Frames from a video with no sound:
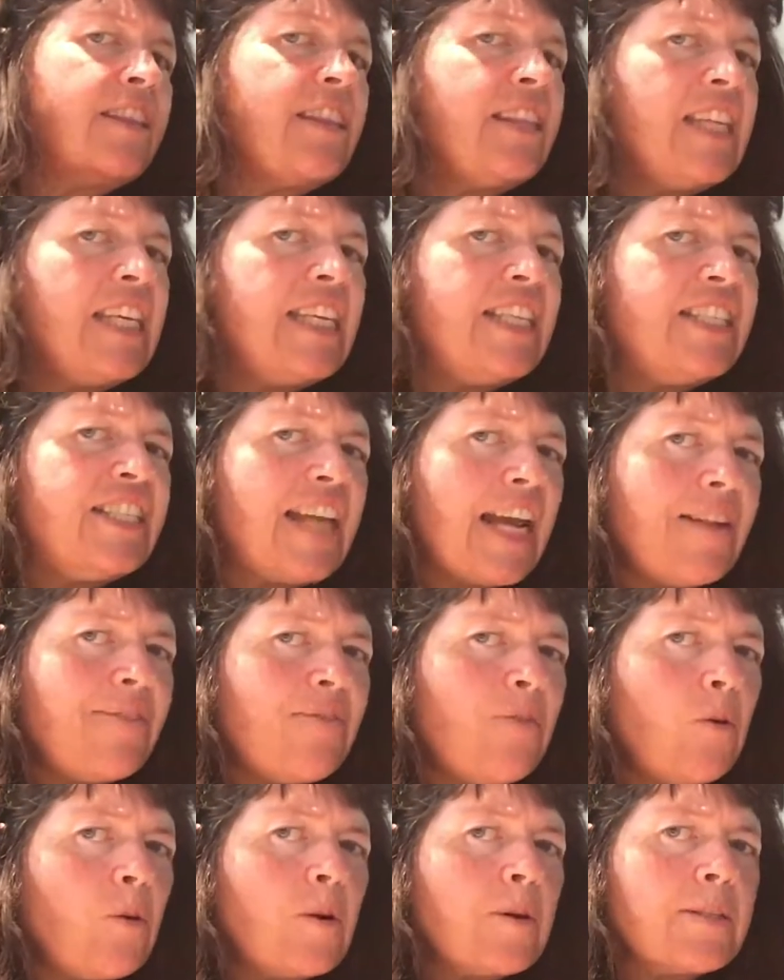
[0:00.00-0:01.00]
The jet
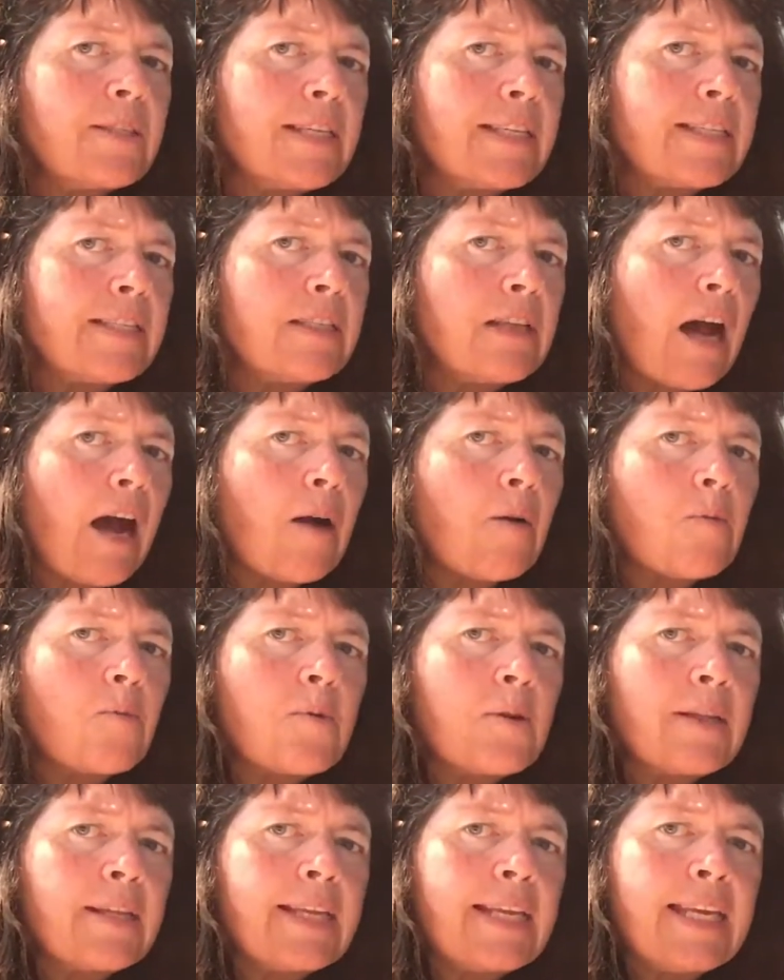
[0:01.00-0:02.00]
force is not
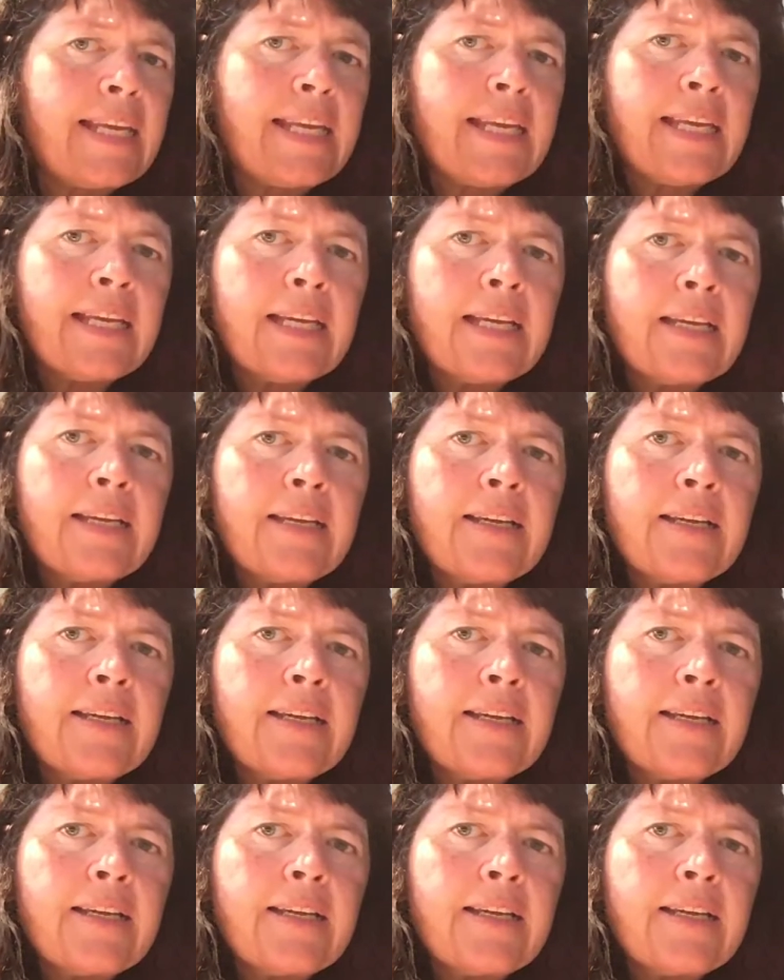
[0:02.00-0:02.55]
really,